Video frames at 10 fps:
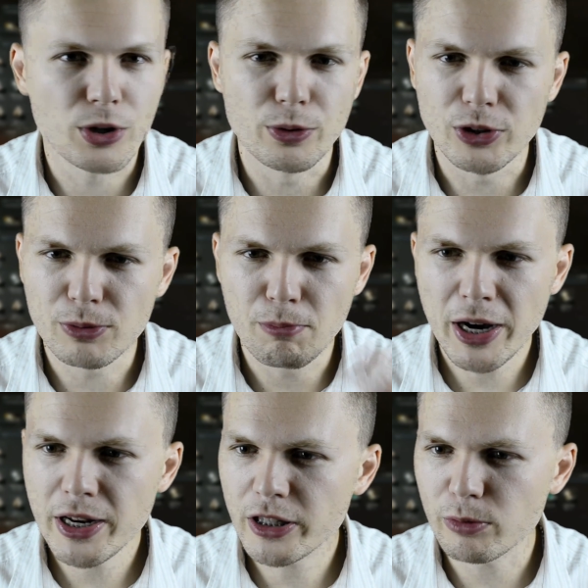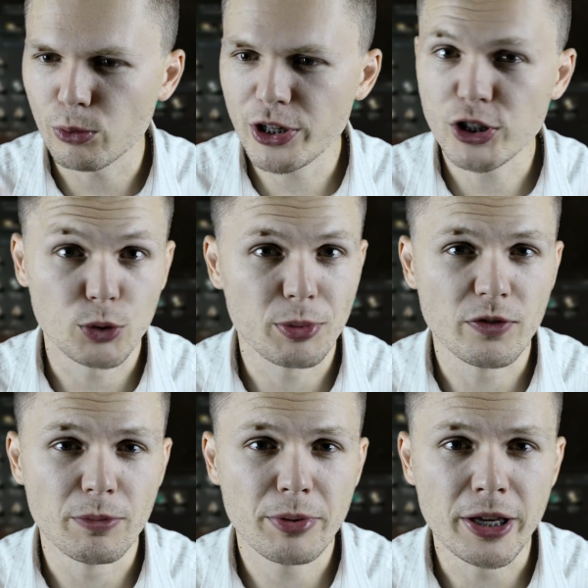whether it's mining, exploration or
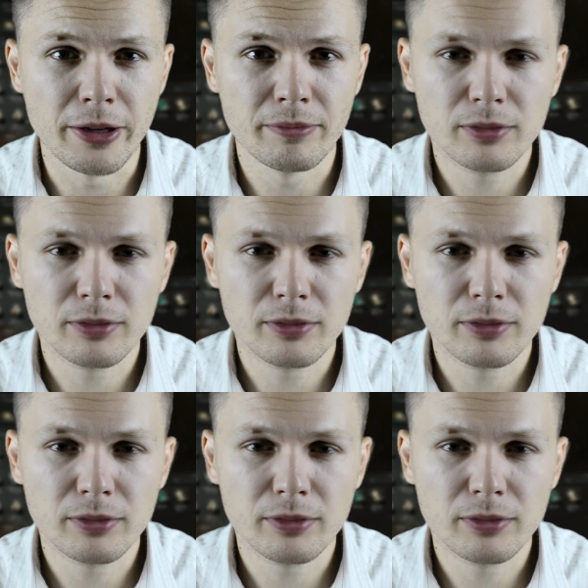PvP.